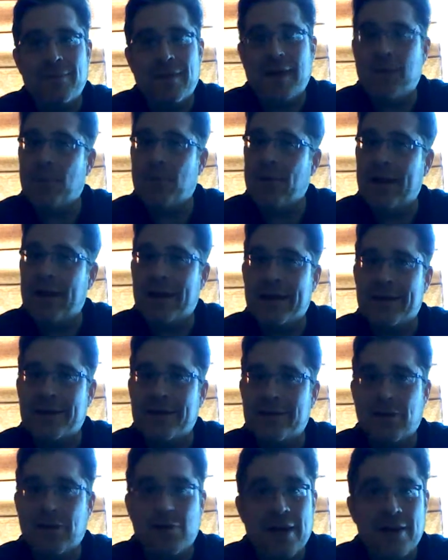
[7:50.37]
Keep reading.
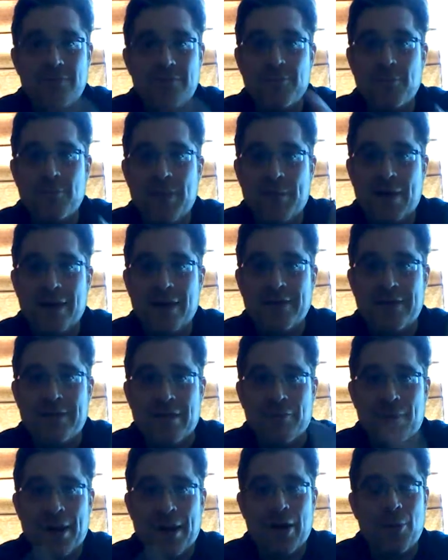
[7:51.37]
Don't have to be my
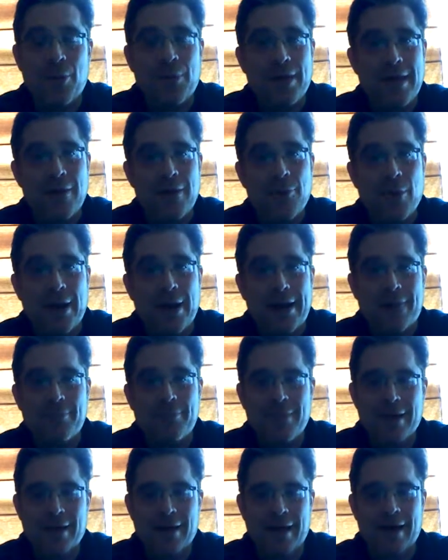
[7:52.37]
stuff, but I hope you keep reading.
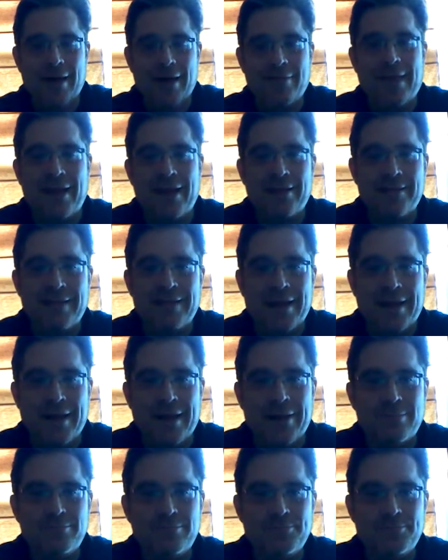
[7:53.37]
Thanks. Take care.